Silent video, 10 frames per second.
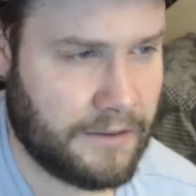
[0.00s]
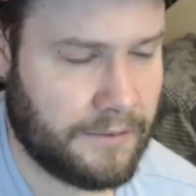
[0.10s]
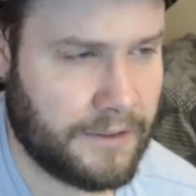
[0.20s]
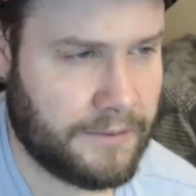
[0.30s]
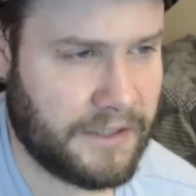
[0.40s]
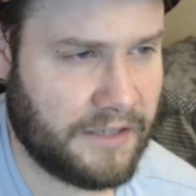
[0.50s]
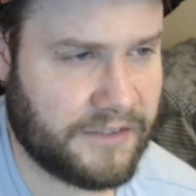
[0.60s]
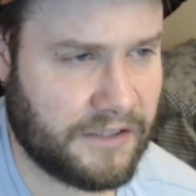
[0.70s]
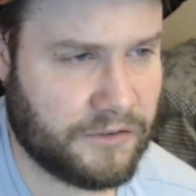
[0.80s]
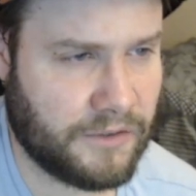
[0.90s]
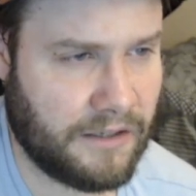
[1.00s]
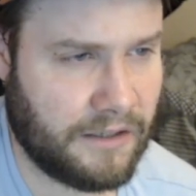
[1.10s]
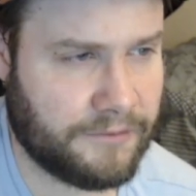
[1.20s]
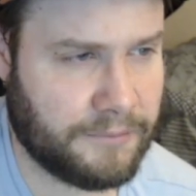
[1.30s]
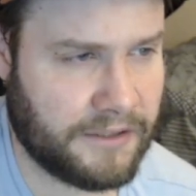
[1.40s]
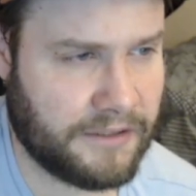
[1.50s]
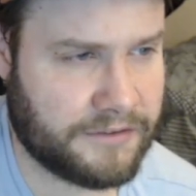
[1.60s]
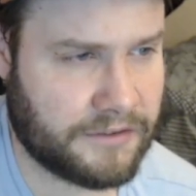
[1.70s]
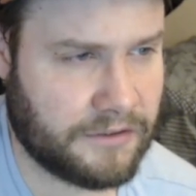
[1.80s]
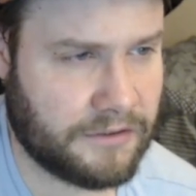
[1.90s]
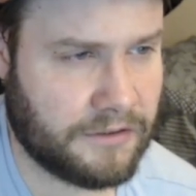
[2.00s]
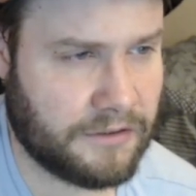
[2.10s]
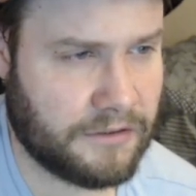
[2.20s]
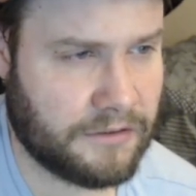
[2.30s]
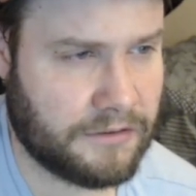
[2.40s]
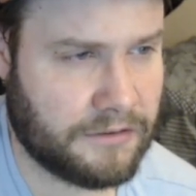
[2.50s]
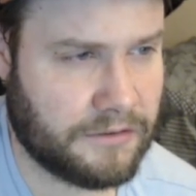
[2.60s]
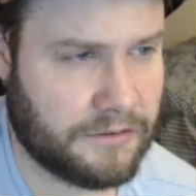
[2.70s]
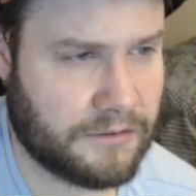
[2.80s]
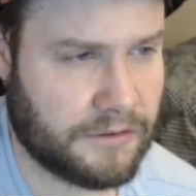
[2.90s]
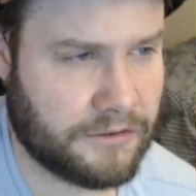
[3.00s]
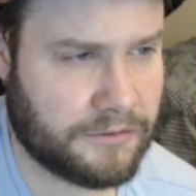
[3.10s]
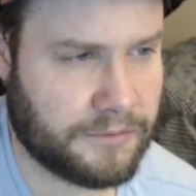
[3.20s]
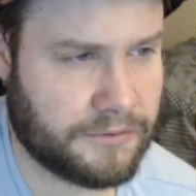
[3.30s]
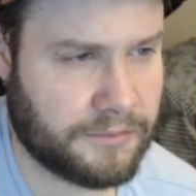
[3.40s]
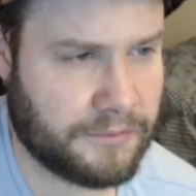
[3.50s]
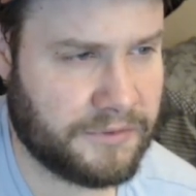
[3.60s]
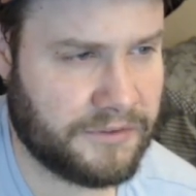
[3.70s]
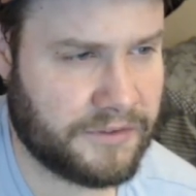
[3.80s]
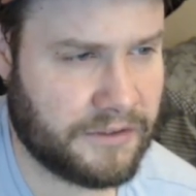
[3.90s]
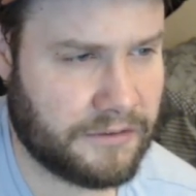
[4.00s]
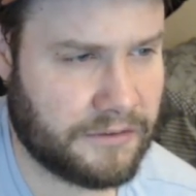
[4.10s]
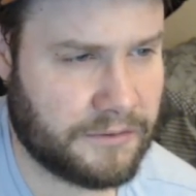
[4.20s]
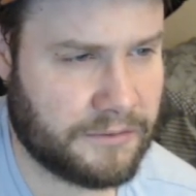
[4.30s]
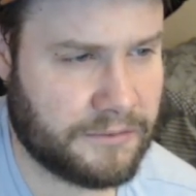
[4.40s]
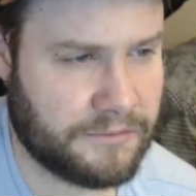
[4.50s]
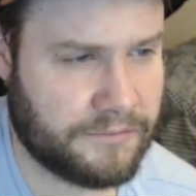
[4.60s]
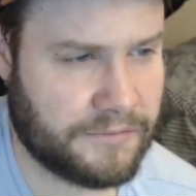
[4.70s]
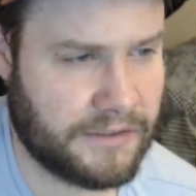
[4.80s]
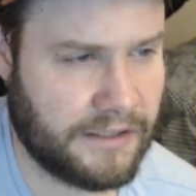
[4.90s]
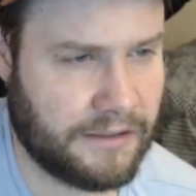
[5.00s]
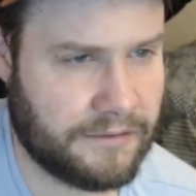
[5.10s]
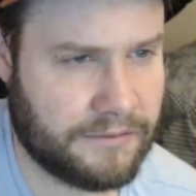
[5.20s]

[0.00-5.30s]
MDF tells you how often player has to call. You can also approach from me. Yeah.